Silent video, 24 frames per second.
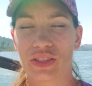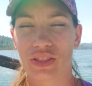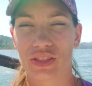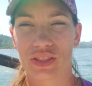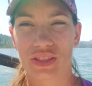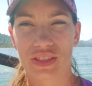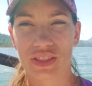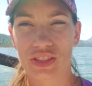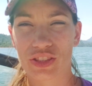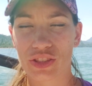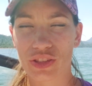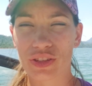
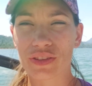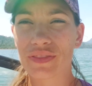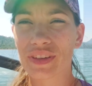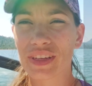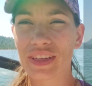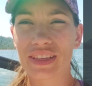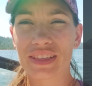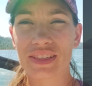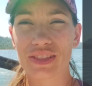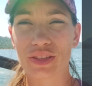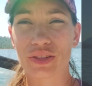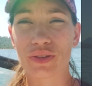Serving
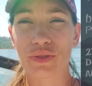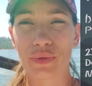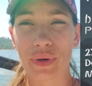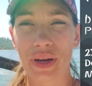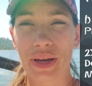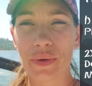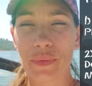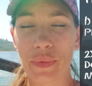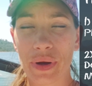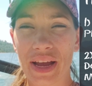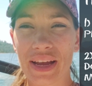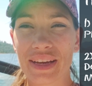is a
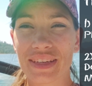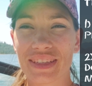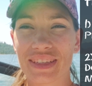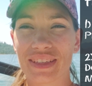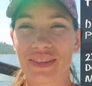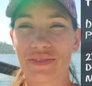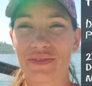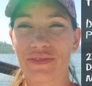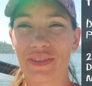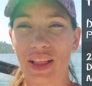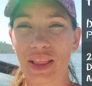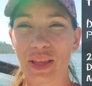great way to
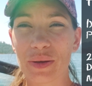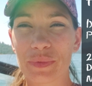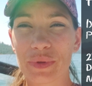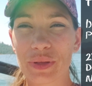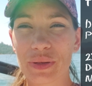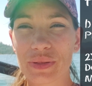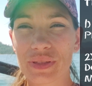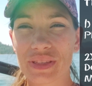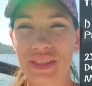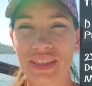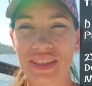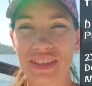develop
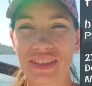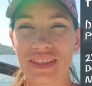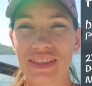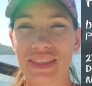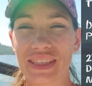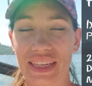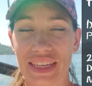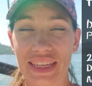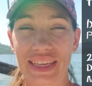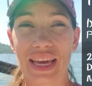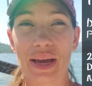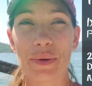those skills
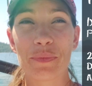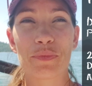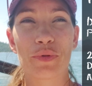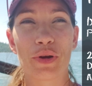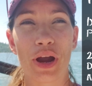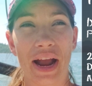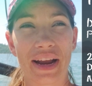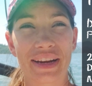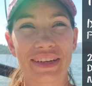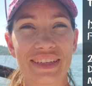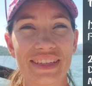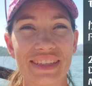and get
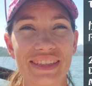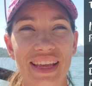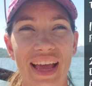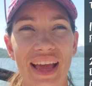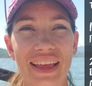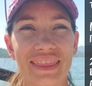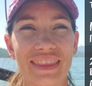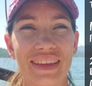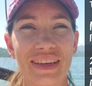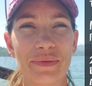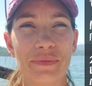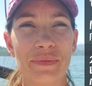practice
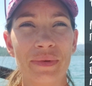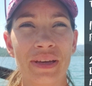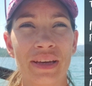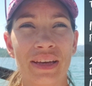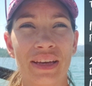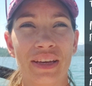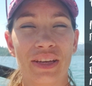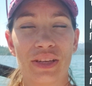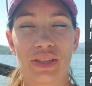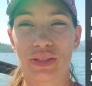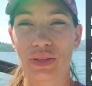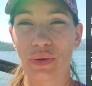at them.
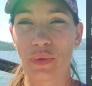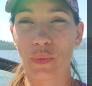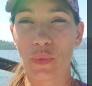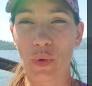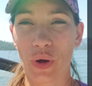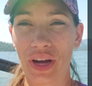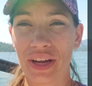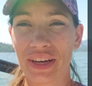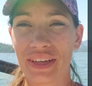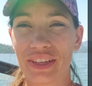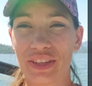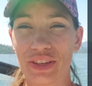So
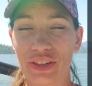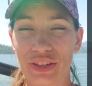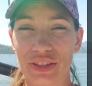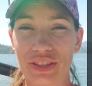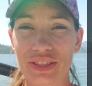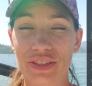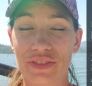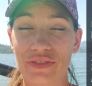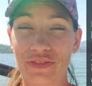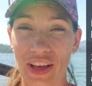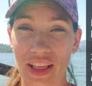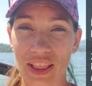one, you're
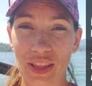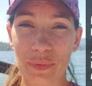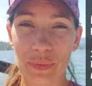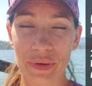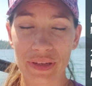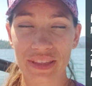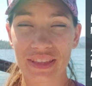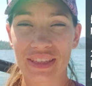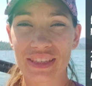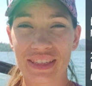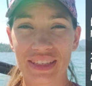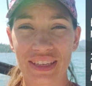
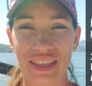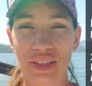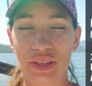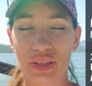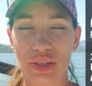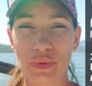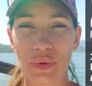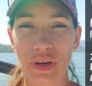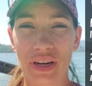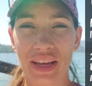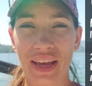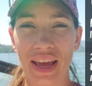developing the skill you
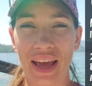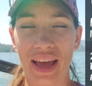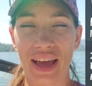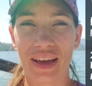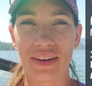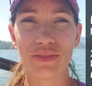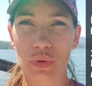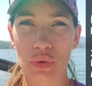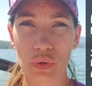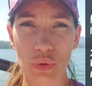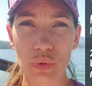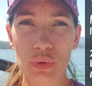want to
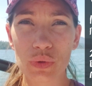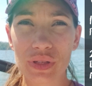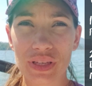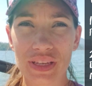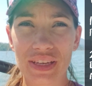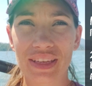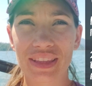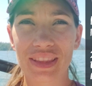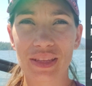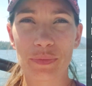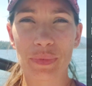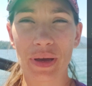have,
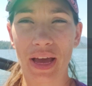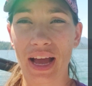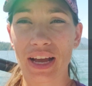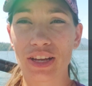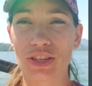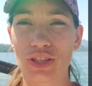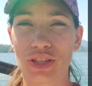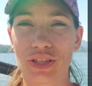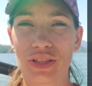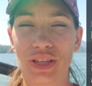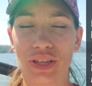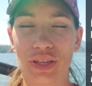using the
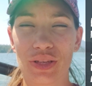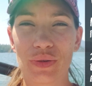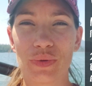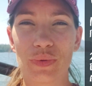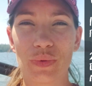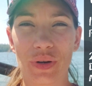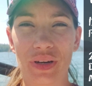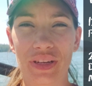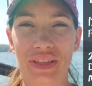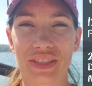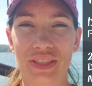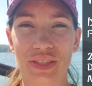passion that you
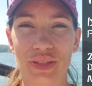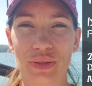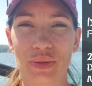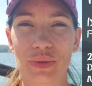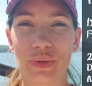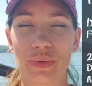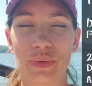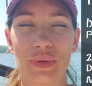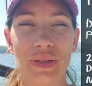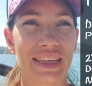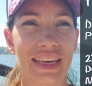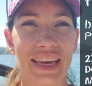want
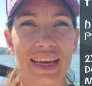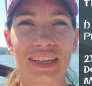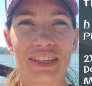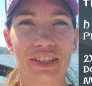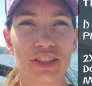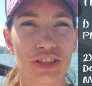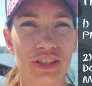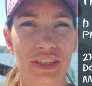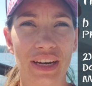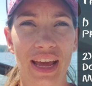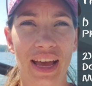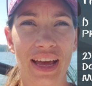to get
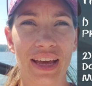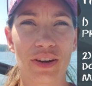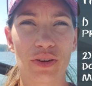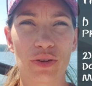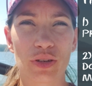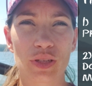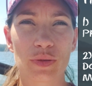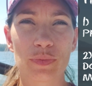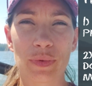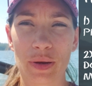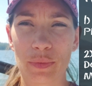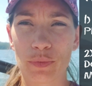good at or
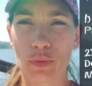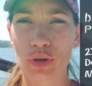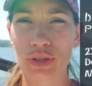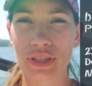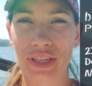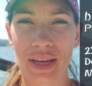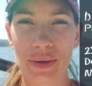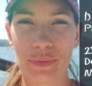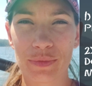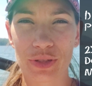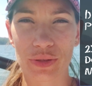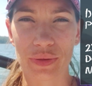spend more
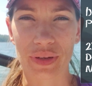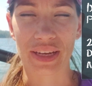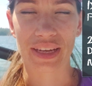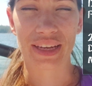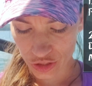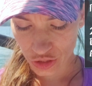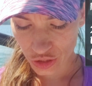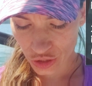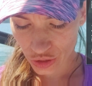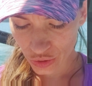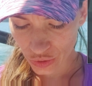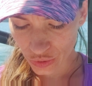time doing.
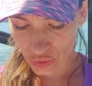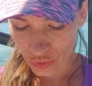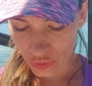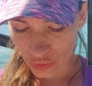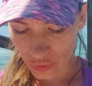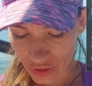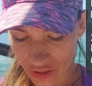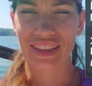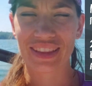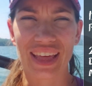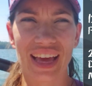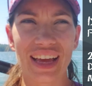Two,
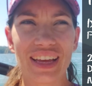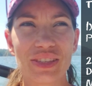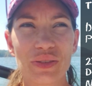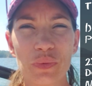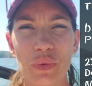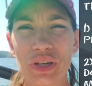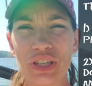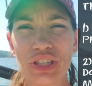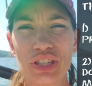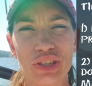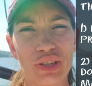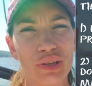that's
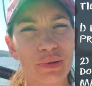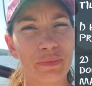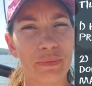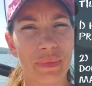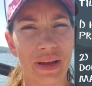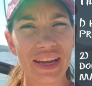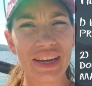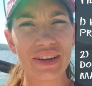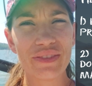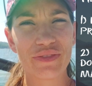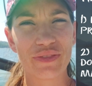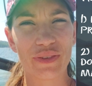what you're
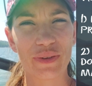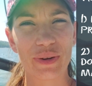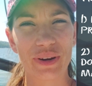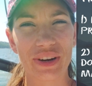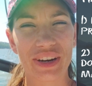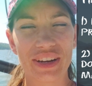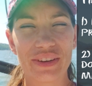made for.